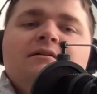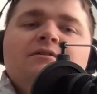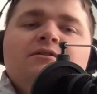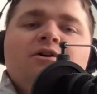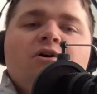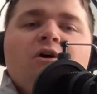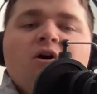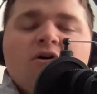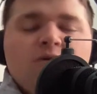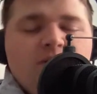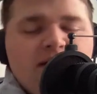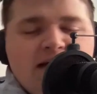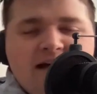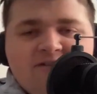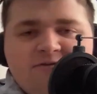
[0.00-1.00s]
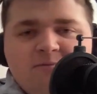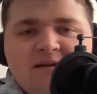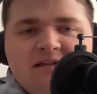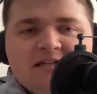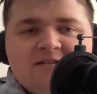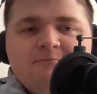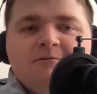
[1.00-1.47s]
there are going to have to be
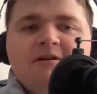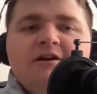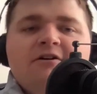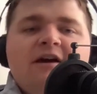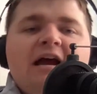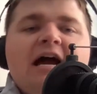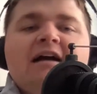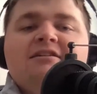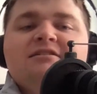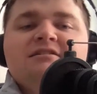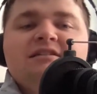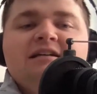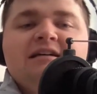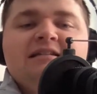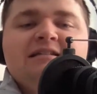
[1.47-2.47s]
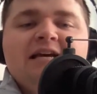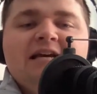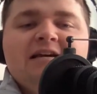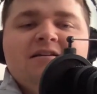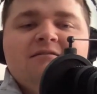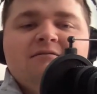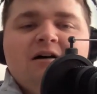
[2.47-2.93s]
disciplinary actions that get
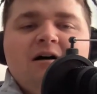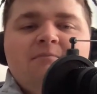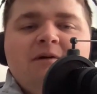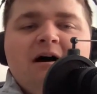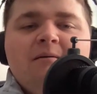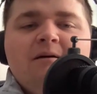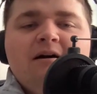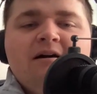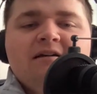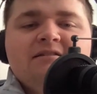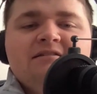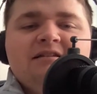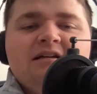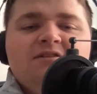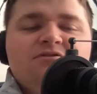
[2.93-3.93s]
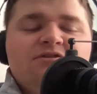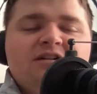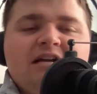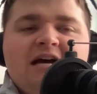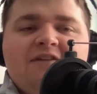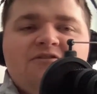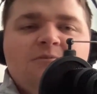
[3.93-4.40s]
taken on Bob Huggins, and there's going to
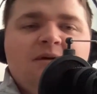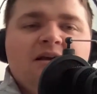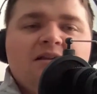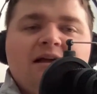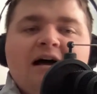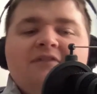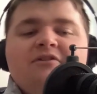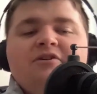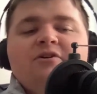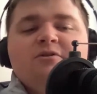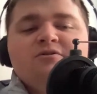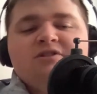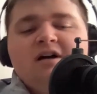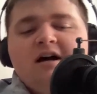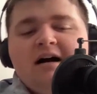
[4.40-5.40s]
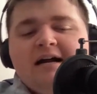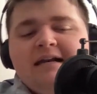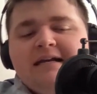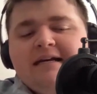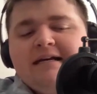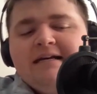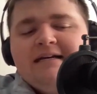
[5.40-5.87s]
have to be a lot that goes on.
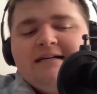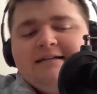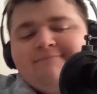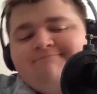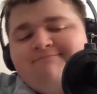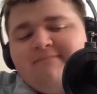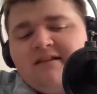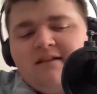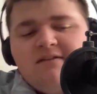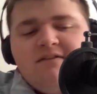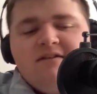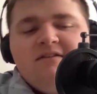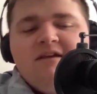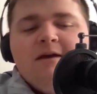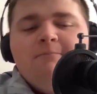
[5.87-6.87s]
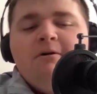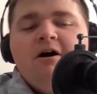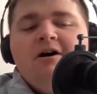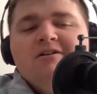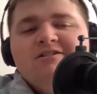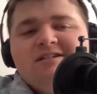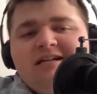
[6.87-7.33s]
The
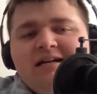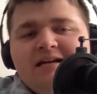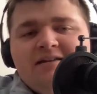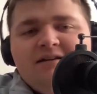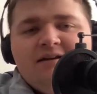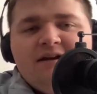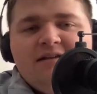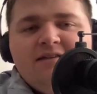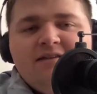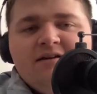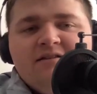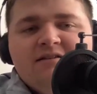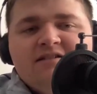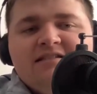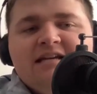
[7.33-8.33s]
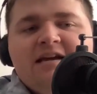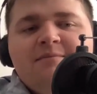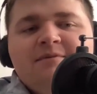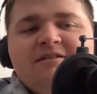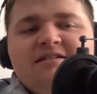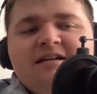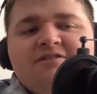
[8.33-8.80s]
apology and the
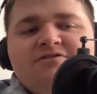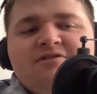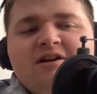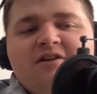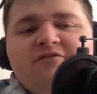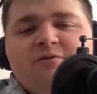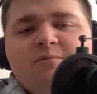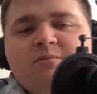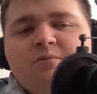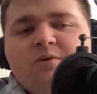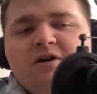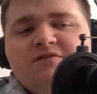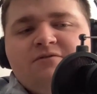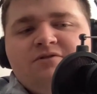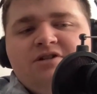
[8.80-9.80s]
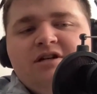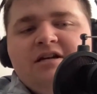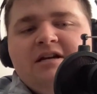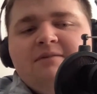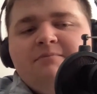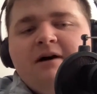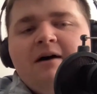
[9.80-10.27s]
statements yesterday from West
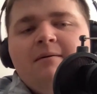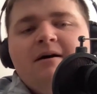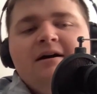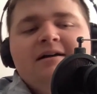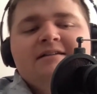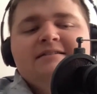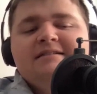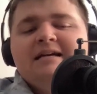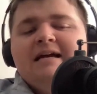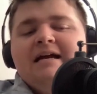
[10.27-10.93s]
Virginia and Bob Huggins,